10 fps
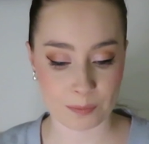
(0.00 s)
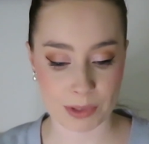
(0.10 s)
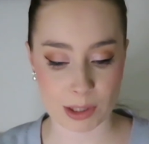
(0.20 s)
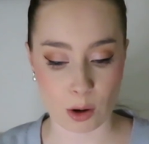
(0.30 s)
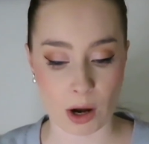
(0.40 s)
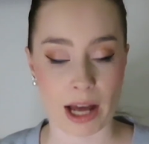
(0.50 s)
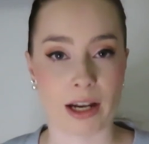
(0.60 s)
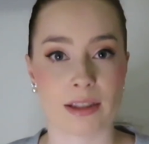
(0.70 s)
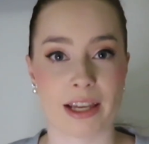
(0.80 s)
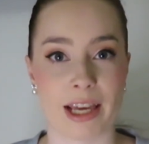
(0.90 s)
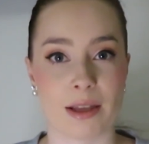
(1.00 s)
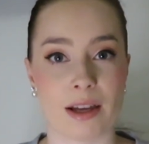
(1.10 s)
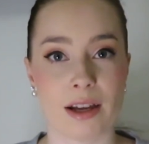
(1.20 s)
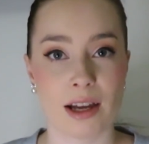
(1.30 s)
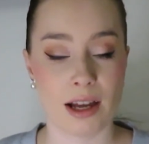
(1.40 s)
So I got a
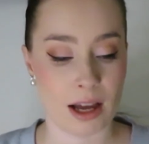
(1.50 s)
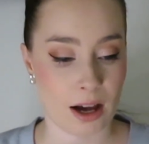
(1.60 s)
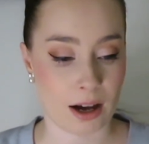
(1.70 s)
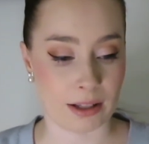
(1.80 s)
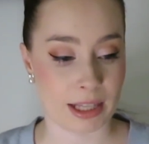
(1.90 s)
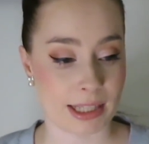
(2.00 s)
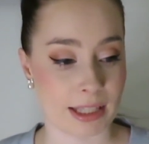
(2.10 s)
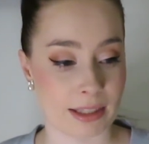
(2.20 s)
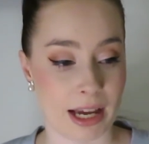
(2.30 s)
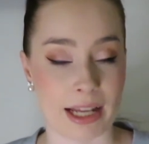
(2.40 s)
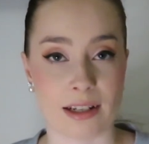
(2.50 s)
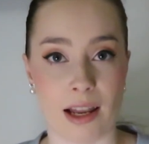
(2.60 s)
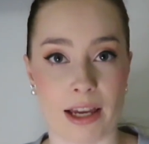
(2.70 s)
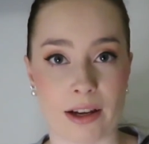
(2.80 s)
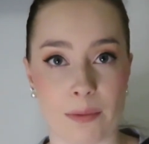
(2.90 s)
the set had
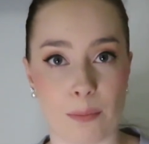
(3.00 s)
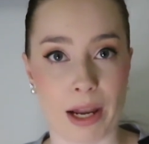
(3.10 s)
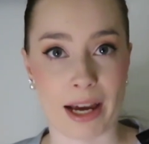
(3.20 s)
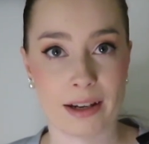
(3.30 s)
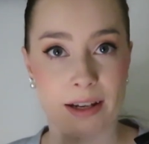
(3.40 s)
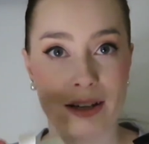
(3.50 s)
like a black,